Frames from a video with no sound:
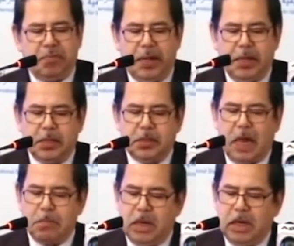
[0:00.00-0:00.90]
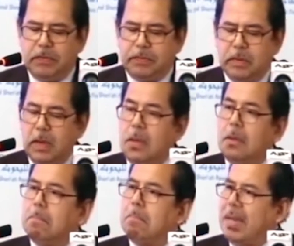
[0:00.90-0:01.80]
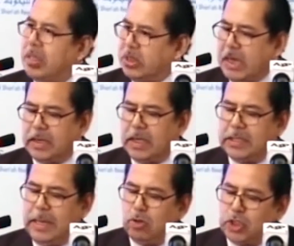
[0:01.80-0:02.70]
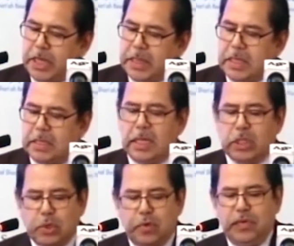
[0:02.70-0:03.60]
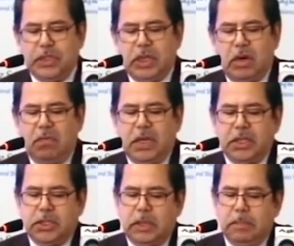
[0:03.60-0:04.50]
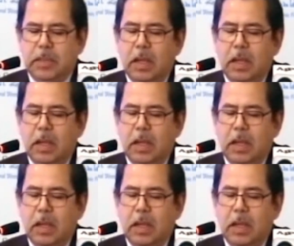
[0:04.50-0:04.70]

finance, I believe Pakistan has demonstrated a true vision of leadership